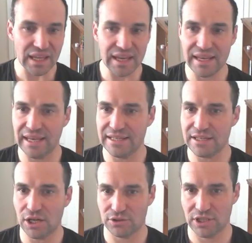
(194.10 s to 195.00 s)
And
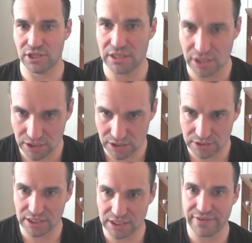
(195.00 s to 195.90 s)
other than
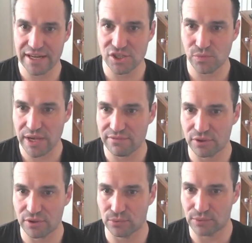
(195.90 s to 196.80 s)
nut advantage, we have
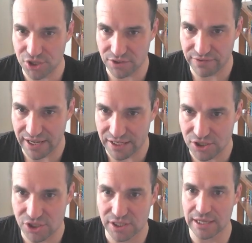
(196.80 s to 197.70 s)
range
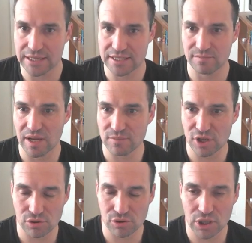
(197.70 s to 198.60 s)
advantage, sometimes
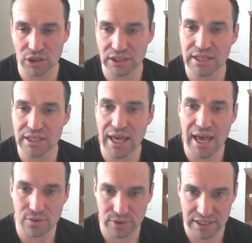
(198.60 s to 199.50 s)
also called an
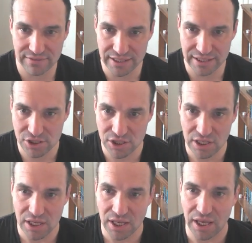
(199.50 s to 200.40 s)
equity advantage.
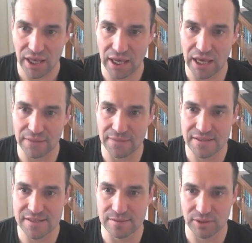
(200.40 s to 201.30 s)
And this
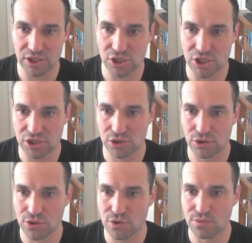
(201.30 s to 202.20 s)
is simply just
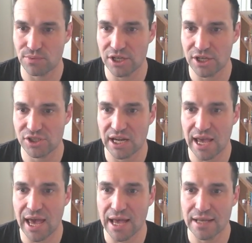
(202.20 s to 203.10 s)
the range that
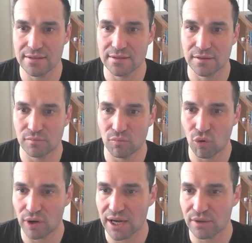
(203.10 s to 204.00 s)
has
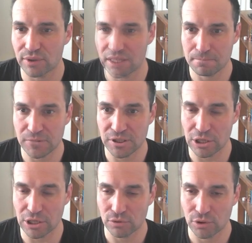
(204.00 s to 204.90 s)
more equity. You
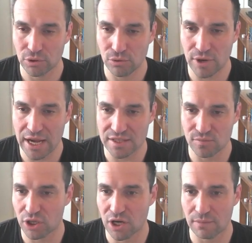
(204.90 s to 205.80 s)
know, who has
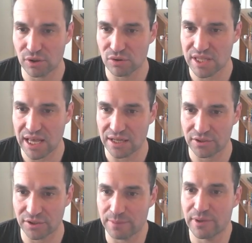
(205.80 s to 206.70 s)
more combos that
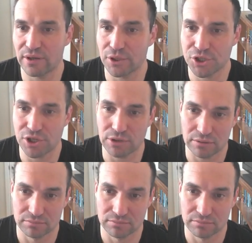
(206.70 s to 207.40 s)
are going to be better at showdown.